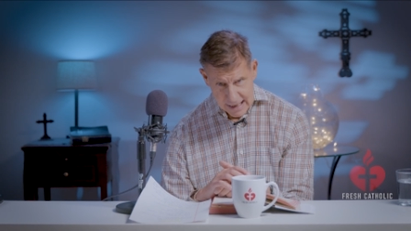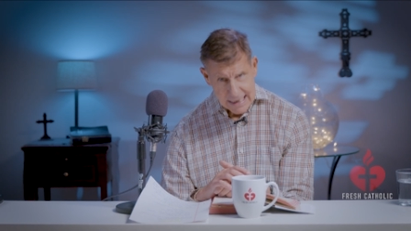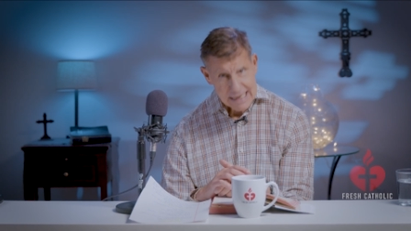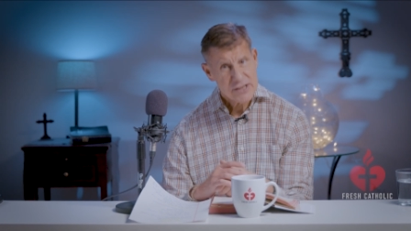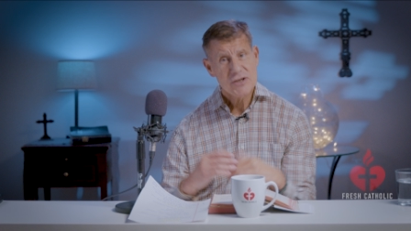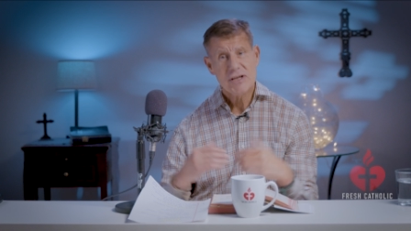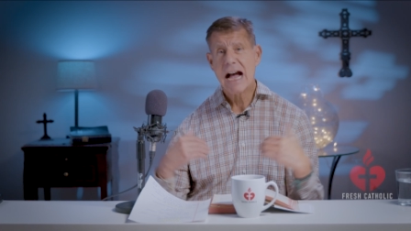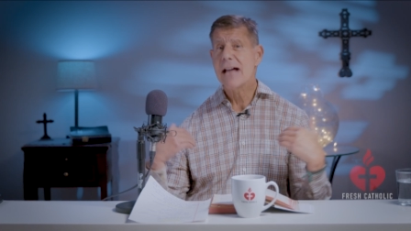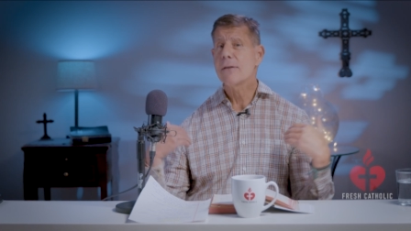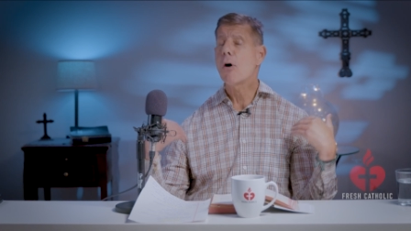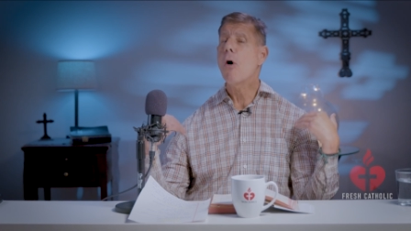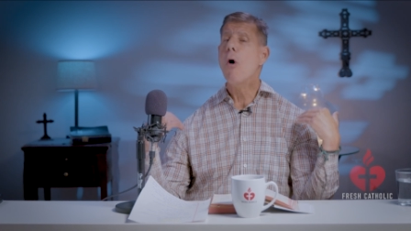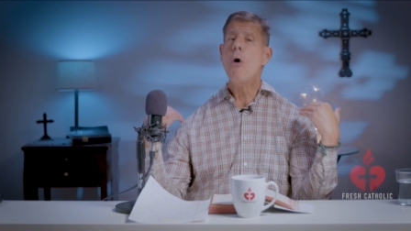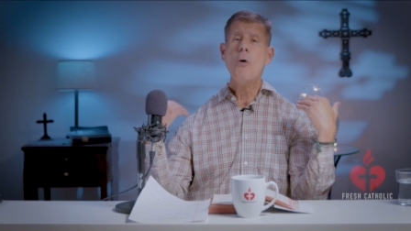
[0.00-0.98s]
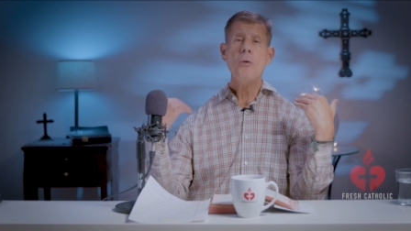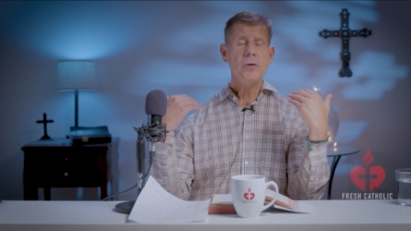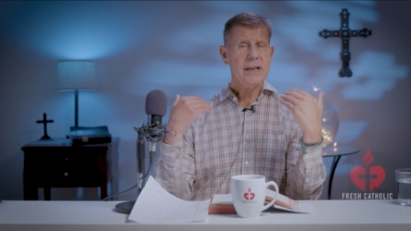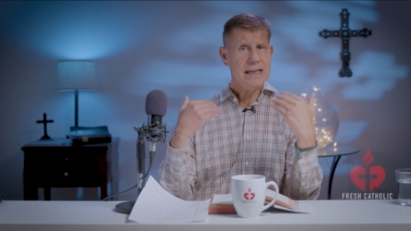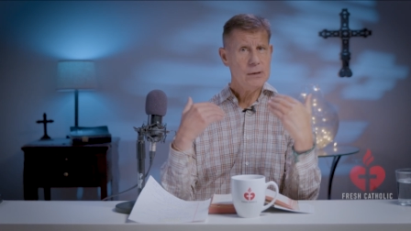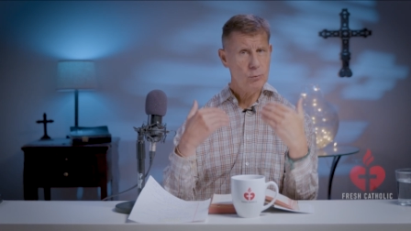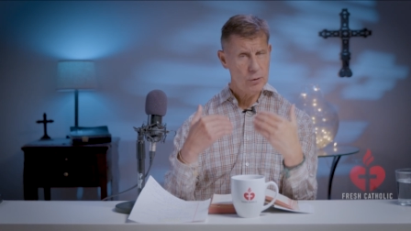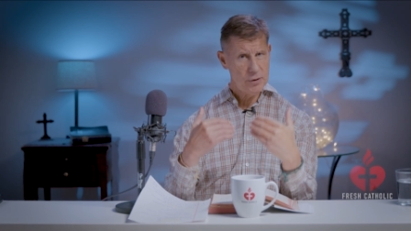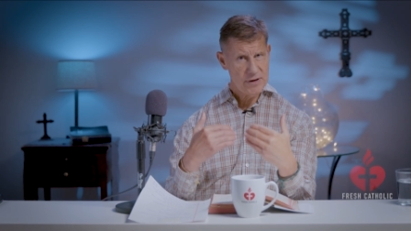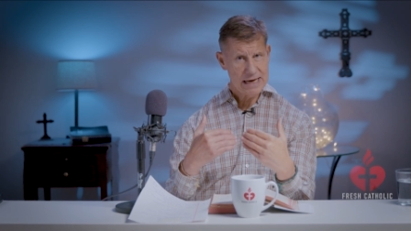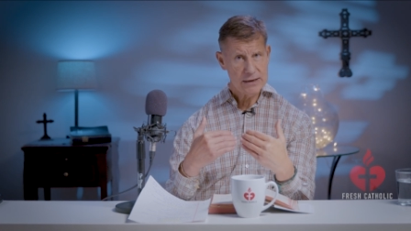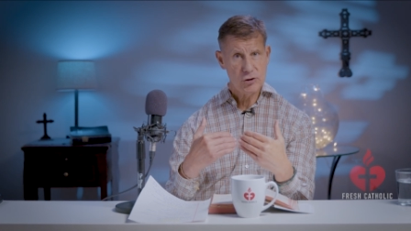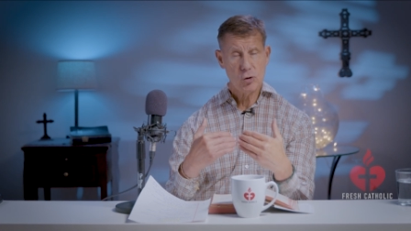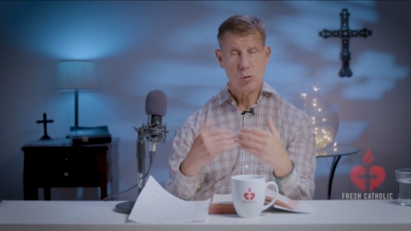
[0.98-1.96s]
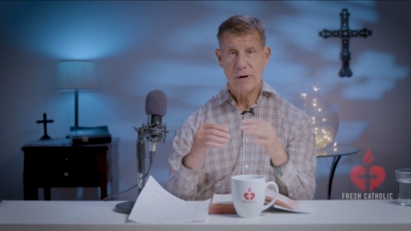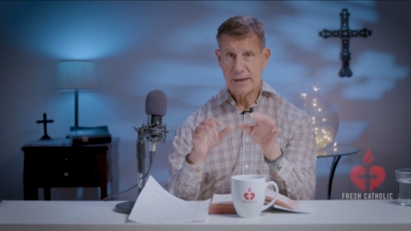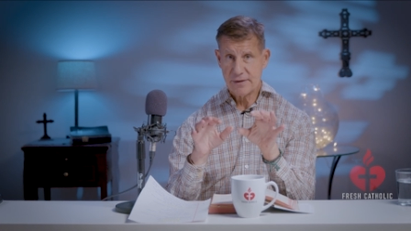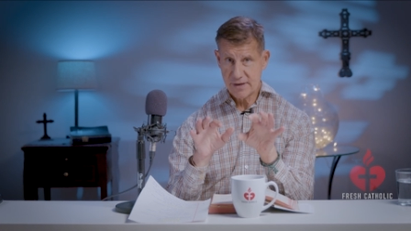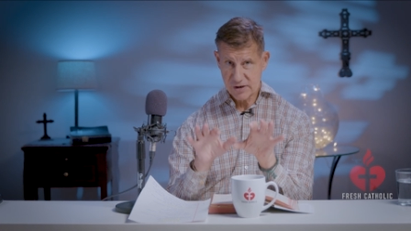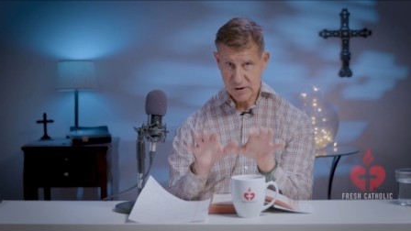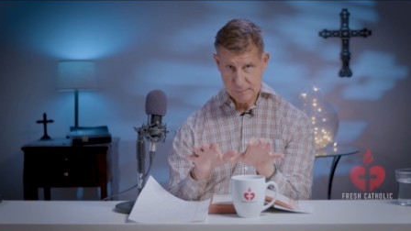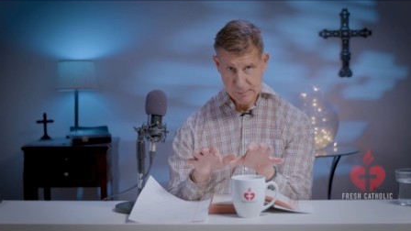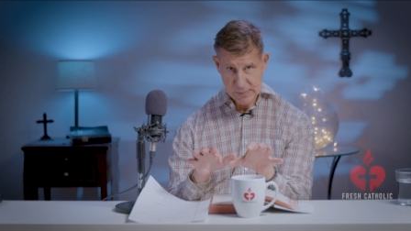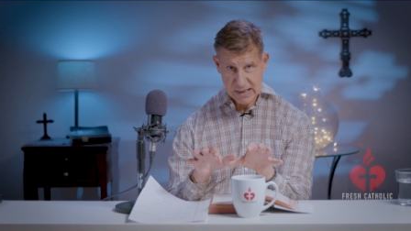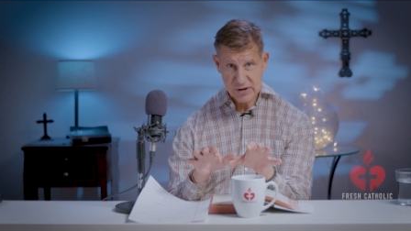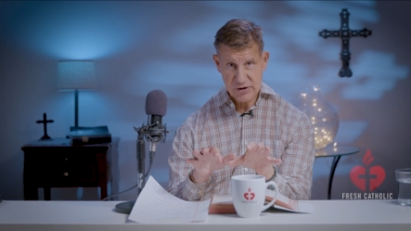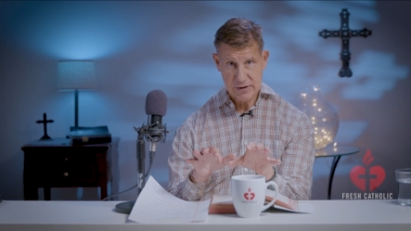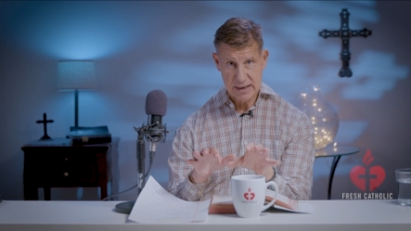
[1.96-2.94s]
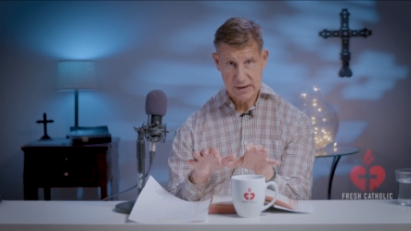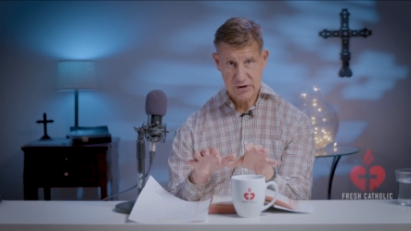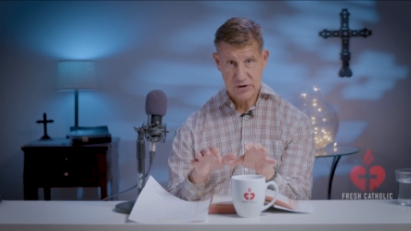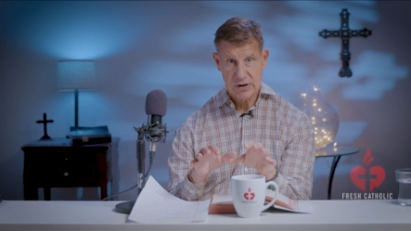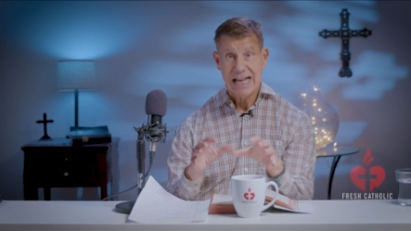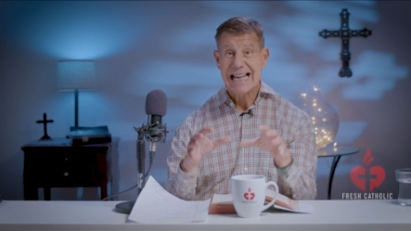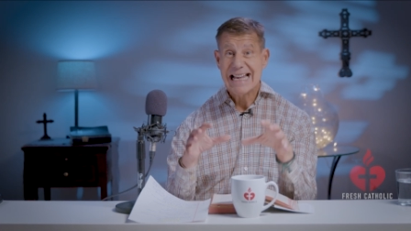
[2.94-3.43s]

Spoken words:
is not only were they doing this business